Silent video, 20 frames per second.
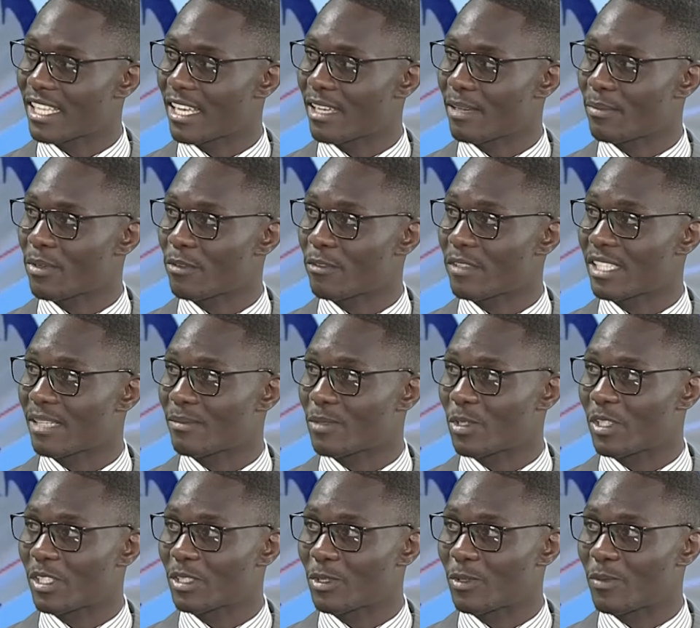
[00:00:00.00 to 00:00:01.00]
Professor
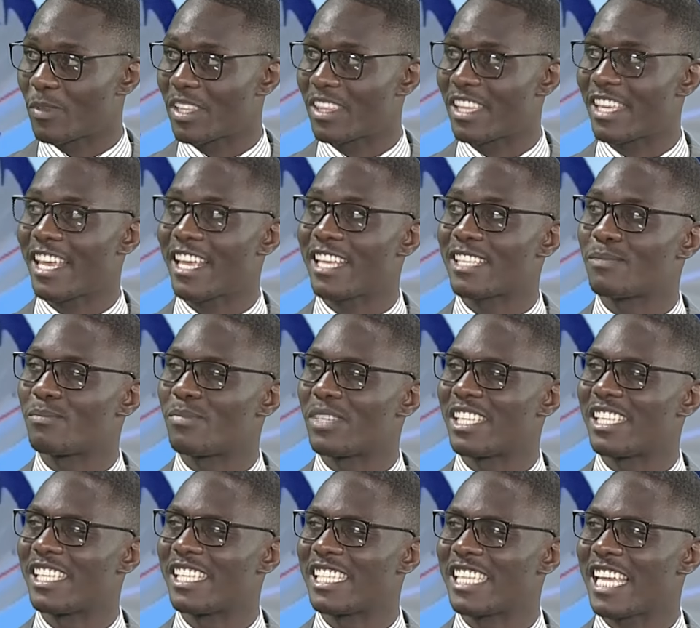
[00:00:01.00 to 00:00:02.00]
Mthuli Ncube, there has
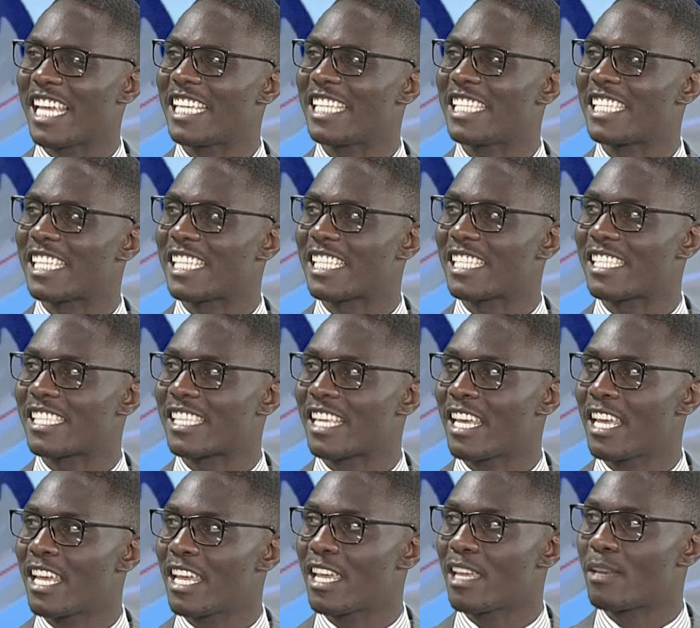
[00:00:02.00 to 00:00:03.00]
been changes
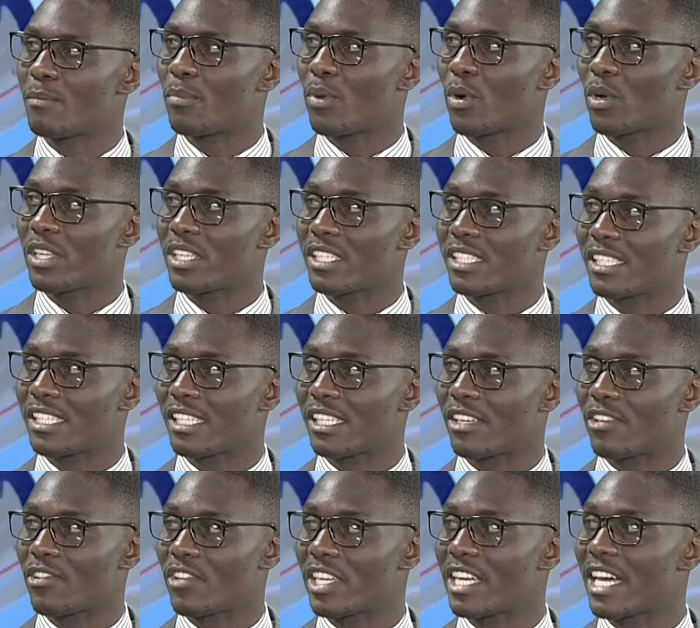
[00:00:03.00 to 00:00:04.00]
in policy
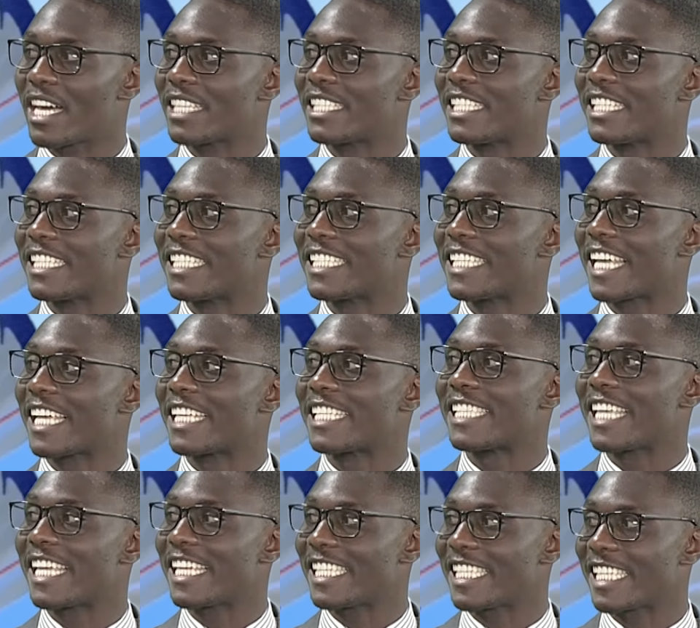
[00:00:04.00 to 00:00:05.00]
regarding
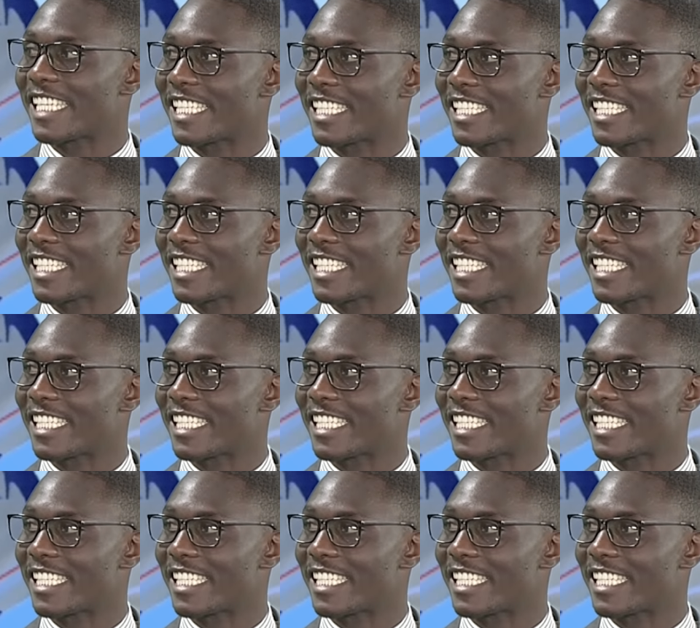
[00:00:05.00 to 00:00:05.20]
taxation,